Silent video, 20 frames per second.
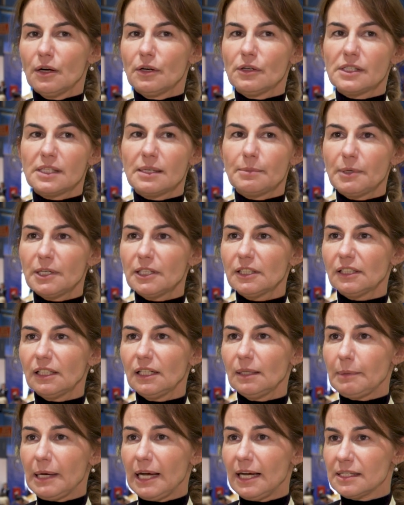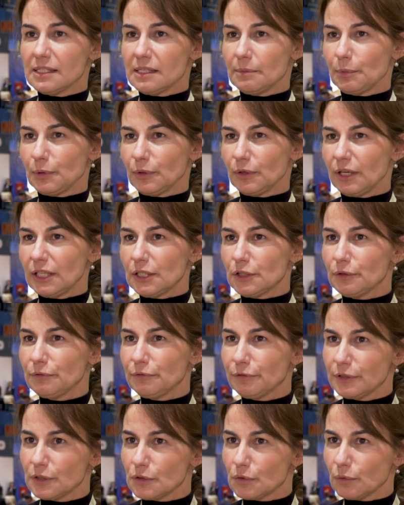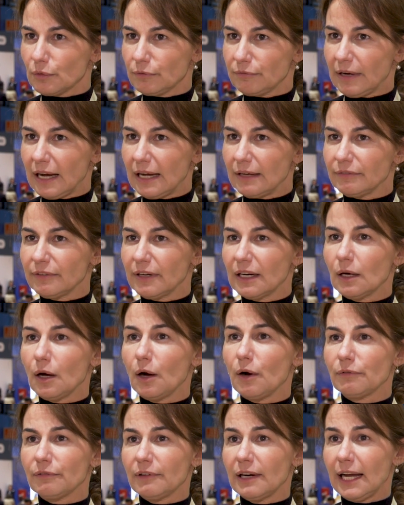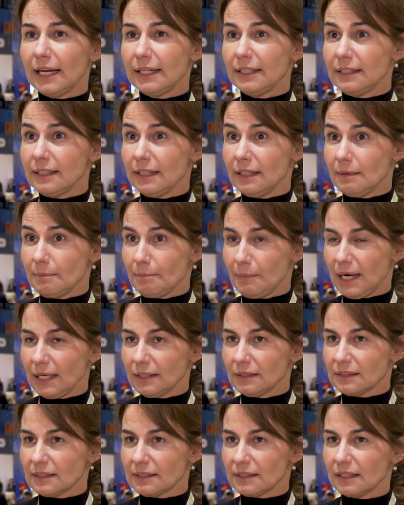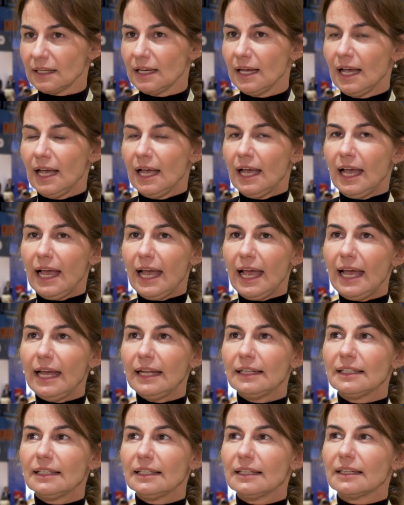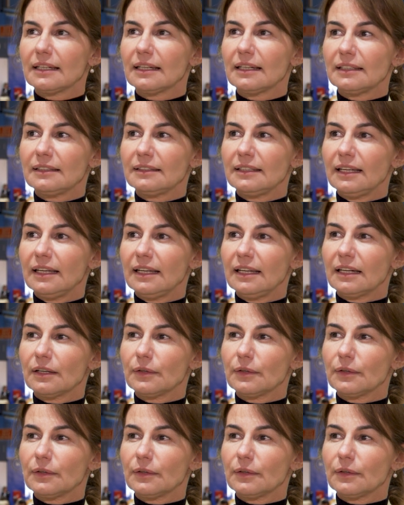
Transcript: Osimertinib has a progression-free survival of 19 months. And the